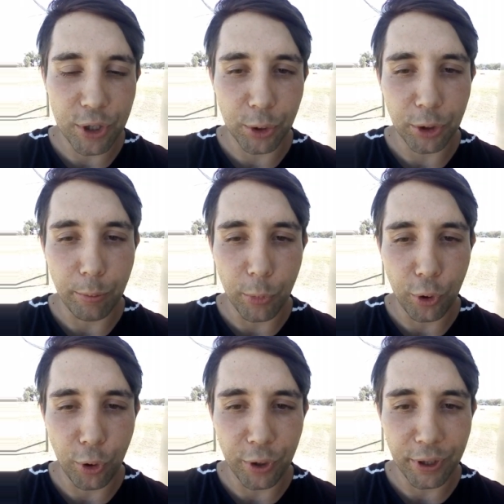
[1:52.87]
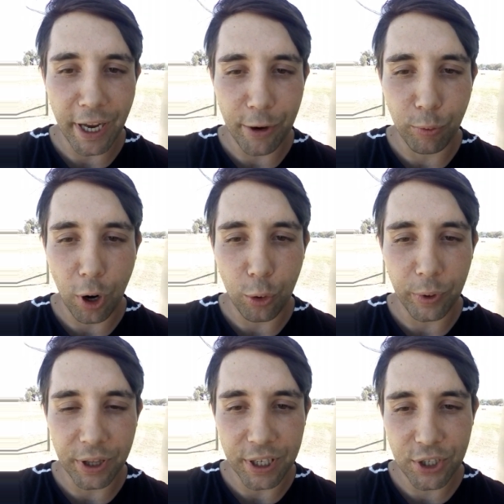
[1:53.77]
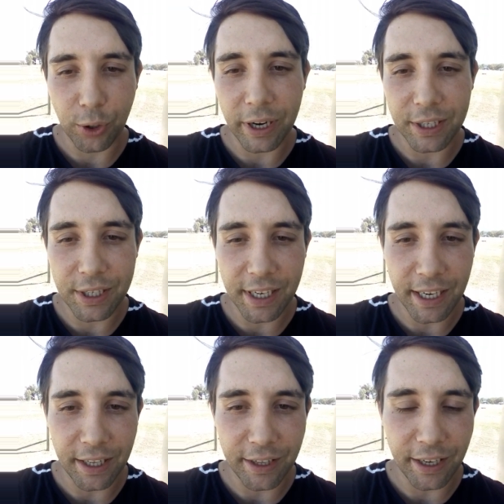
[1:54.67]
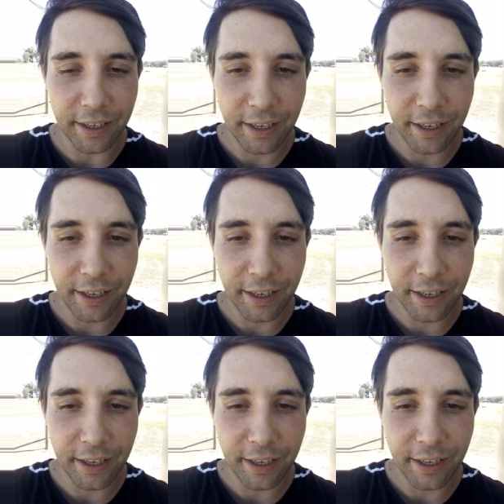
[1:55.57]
on the moon, and they roll with this idea that